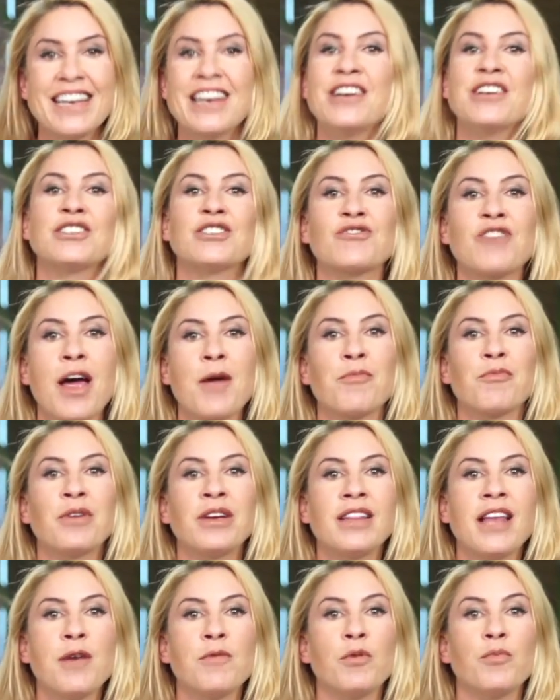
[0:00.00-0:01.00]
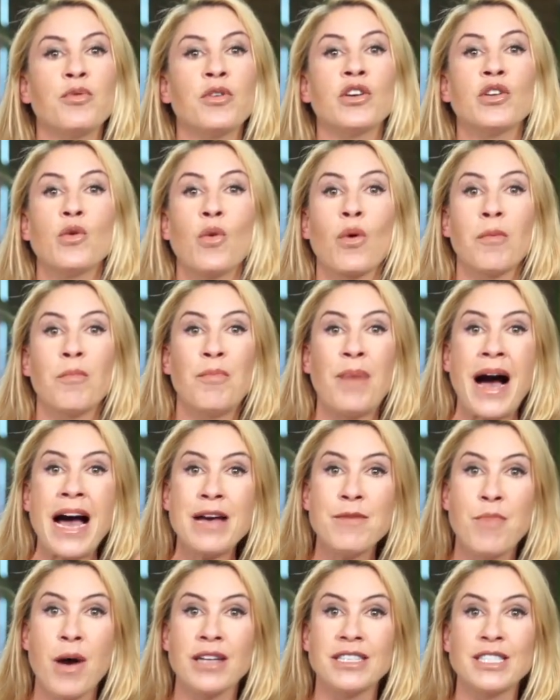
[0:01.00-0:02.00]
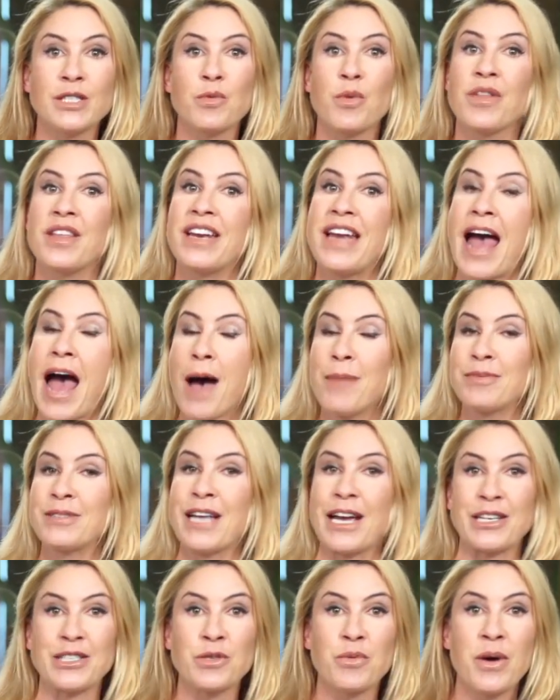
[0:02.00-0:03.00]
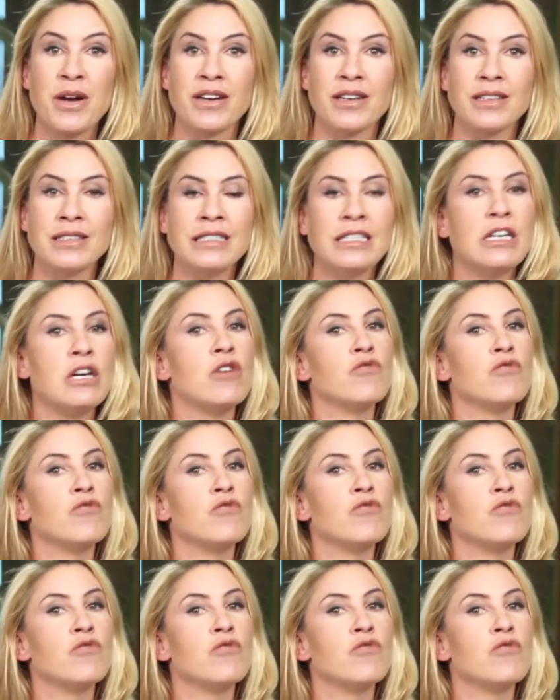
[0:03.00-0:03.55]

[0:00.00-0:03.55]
Stripe Relay will put your buy buttons within apps like Twitter.